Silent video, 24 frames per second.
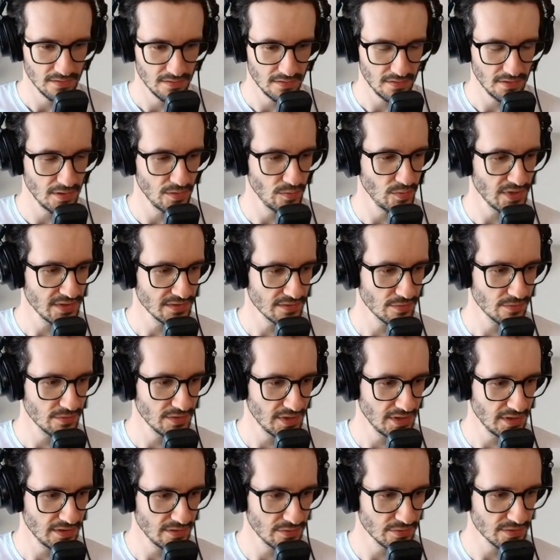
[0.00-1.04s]
Once
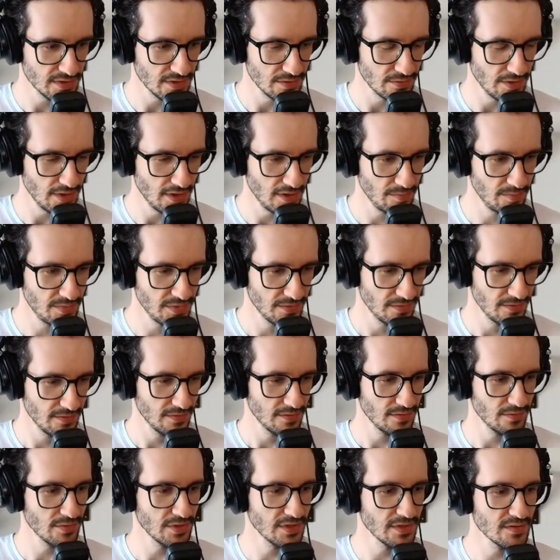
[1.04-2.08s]
containers are up,
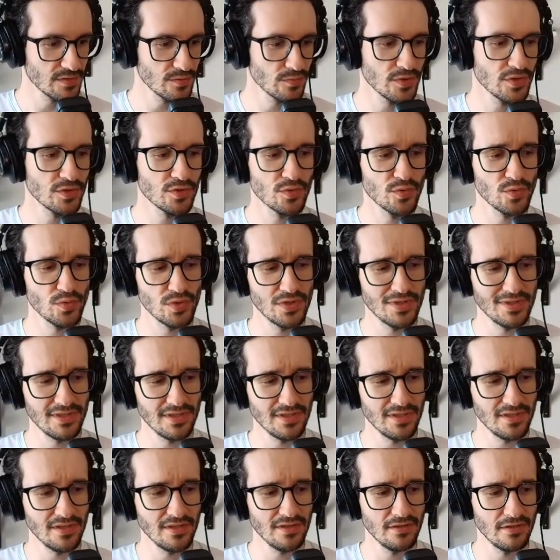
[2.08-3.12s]
you can switch to
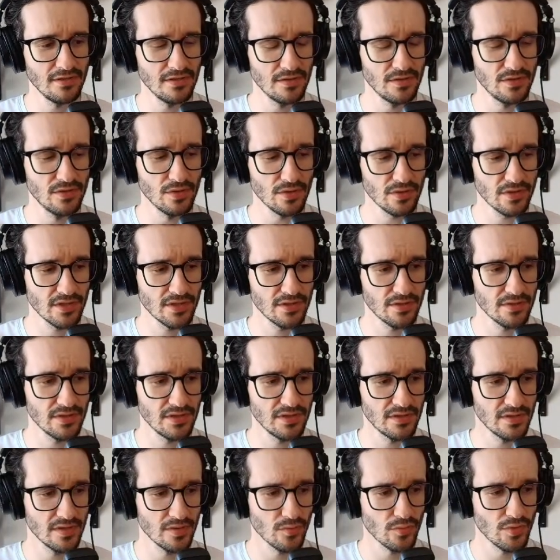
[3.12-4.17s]
the Docker
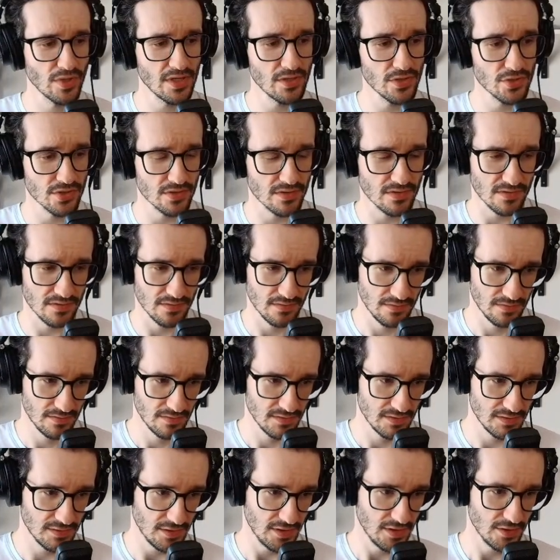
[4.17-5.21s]
integration
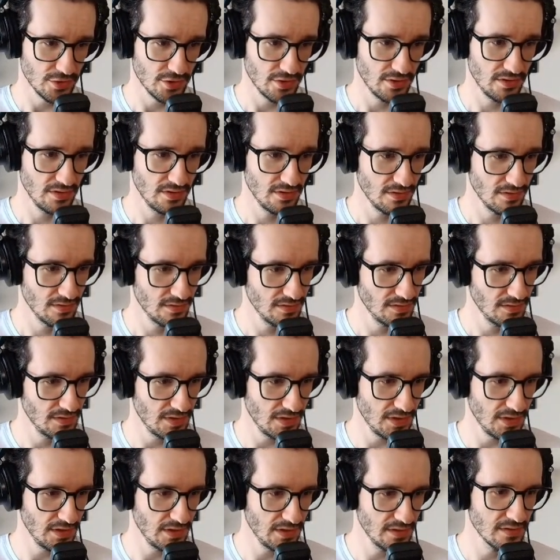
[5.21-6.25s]
section
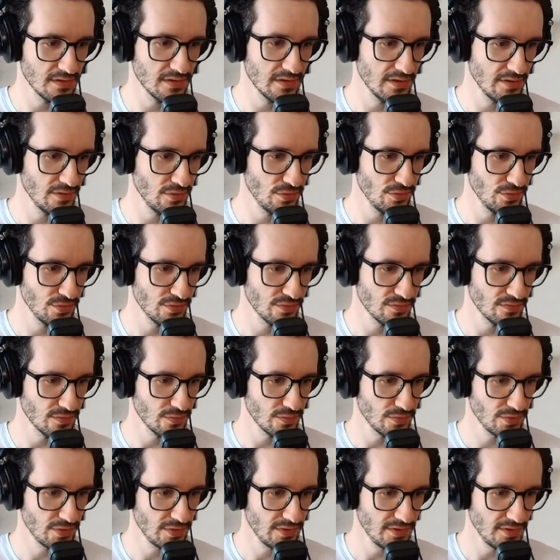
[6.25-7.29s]
and then look
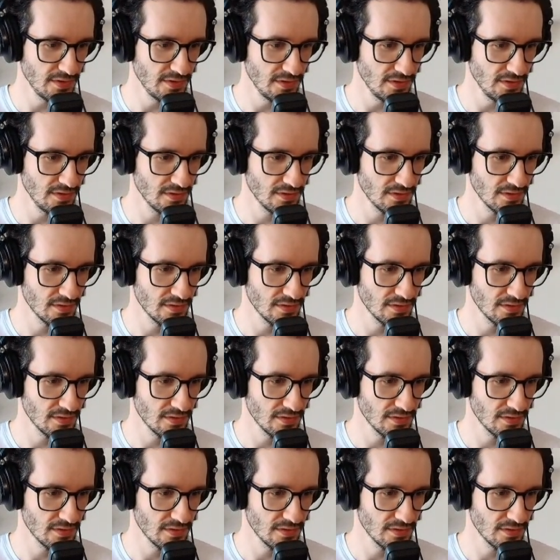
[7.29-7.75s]
for the